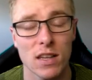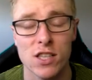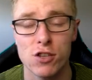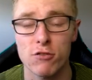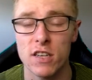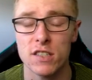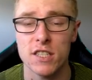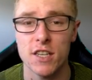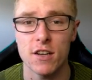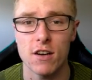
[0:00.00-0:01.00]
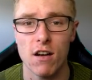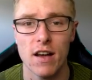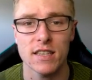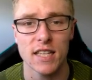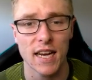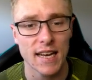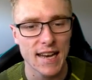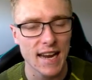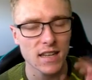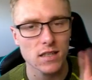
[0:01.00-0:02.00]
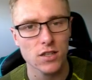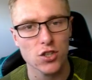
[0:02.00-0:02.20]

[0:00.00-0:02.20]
I stress to you guys, you need to